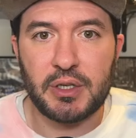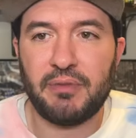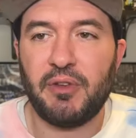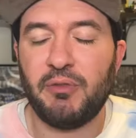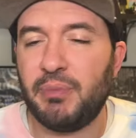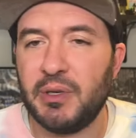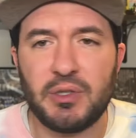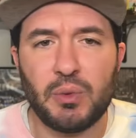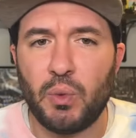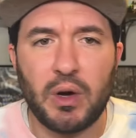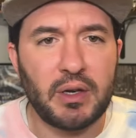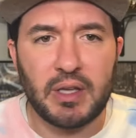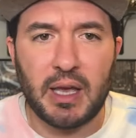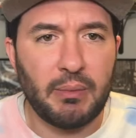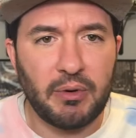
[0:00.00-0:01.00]
If you've been to
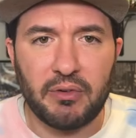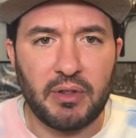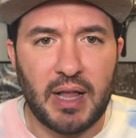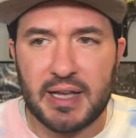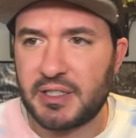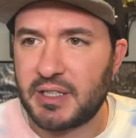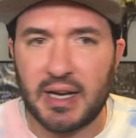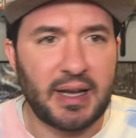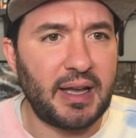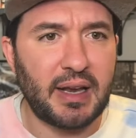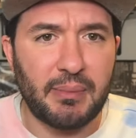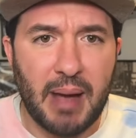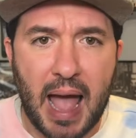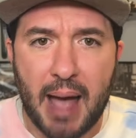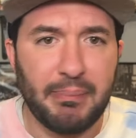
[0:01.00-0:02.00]
one game over the last decade,
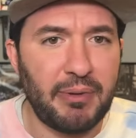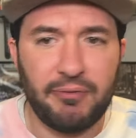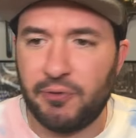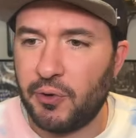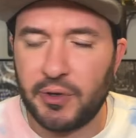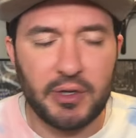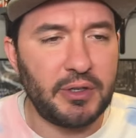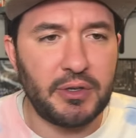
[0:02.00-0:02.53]
I'm happy for you.